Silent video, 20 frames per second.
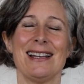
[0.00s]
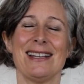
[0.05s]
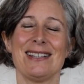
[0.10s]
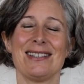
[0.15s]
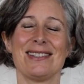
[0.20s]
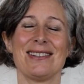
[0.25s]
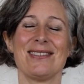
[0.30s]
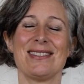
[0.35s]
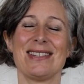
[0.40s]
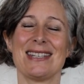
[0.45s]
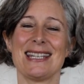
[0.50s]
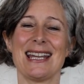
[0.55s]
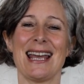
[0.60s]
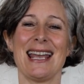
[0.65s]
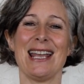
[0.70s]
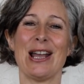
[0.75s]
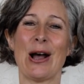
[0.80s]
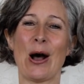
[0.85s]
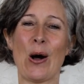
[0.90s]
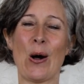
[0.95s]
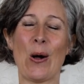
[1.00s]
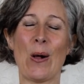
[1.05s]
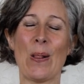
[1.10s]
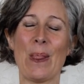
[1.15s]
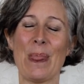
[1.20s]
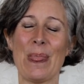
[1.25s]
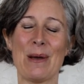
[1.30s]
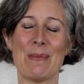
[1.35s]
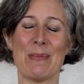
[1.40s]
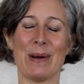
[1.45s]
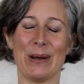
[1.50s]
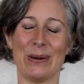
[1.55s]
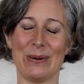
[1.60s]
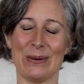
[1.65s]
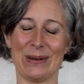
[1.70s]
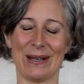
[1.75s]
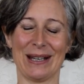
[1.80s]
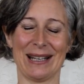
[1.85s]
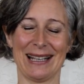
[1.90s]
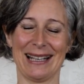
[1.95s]
So stay on the
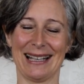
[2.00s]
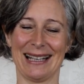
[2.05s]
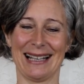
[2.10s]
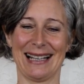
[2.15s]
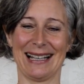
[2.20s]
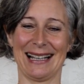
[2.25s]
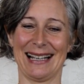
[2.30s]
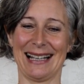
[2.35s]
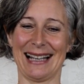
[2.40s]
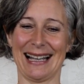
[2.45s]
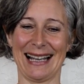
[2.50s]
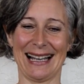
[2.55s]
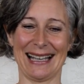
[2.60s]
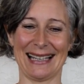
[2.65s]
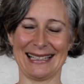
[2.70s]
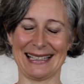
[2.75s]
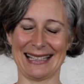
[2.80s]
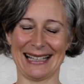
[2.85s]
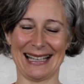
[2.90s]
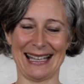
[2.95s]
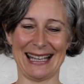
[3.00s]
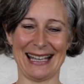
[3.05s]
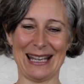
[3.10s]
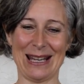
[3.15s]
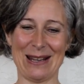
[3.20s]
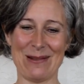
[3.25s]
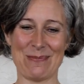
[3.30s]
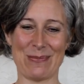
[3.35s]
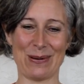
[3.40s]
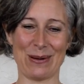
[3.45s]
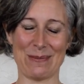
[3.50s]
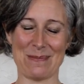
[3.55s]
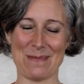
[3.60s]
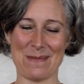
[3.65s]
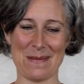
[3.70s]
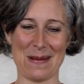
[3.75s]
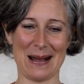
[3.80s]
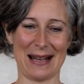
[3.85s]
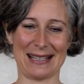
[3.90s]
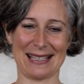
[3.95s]
bone and keep
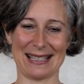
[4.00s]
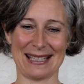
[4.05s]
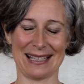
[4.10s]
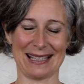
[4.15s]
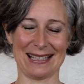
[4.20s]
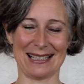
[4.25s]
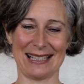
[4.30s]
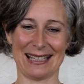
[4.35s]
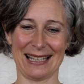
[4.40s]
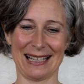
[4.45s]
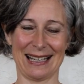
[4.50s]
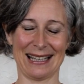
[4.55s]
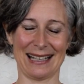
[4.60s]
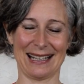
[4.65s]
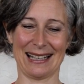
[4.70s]
massaging.